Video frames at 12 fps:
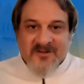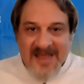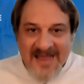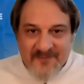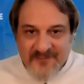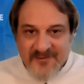
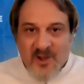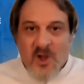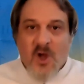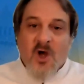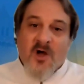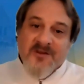laugh in the
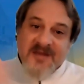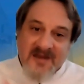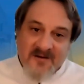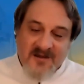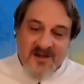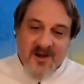hall,
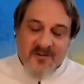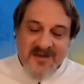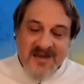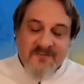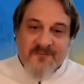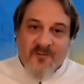
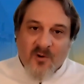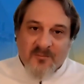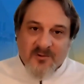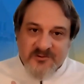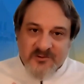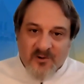the
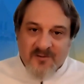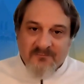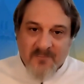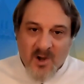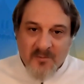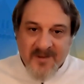informal sort of
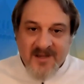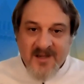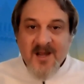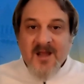moment.